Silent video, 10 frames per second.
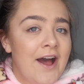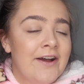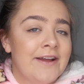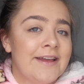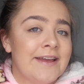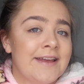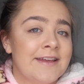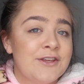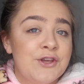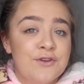
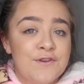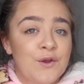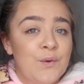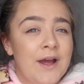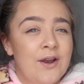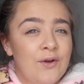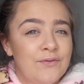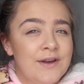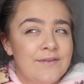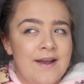I use it quite
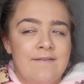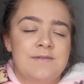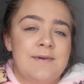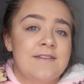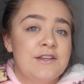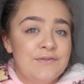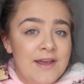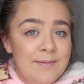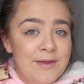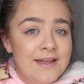often if I have to message
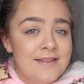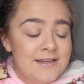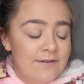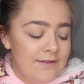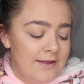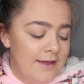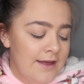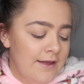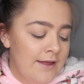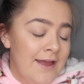family and stuff like
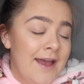that.